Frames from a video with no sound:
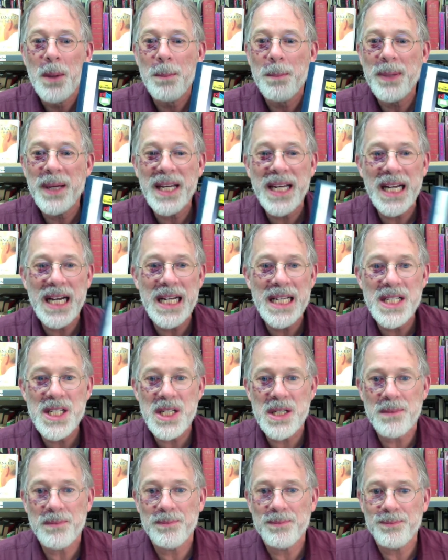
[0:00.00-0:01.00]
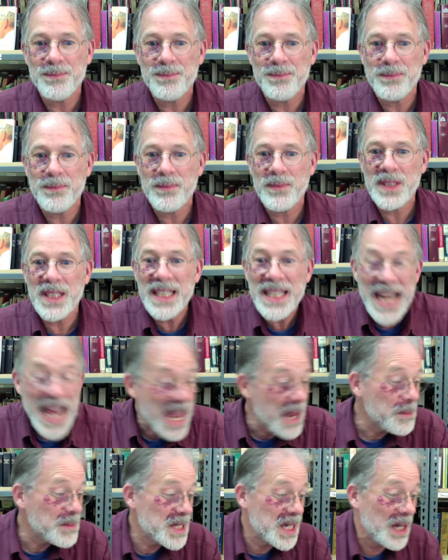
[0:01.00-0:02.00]
Because the
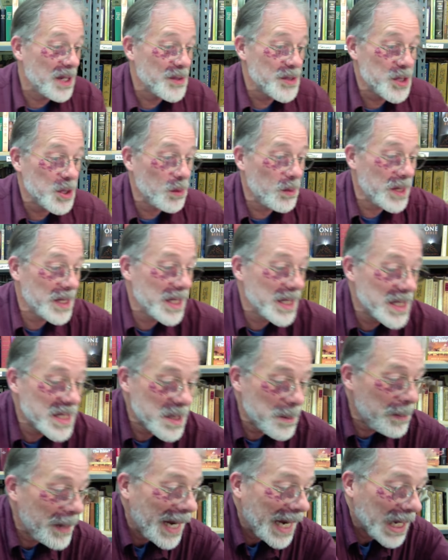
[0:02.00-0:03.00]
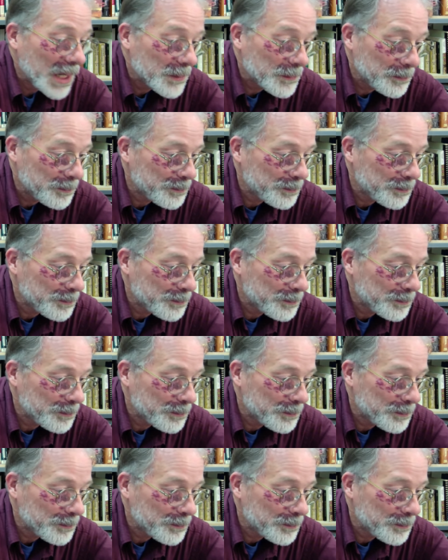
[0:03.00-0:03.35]
name tells you what it's about.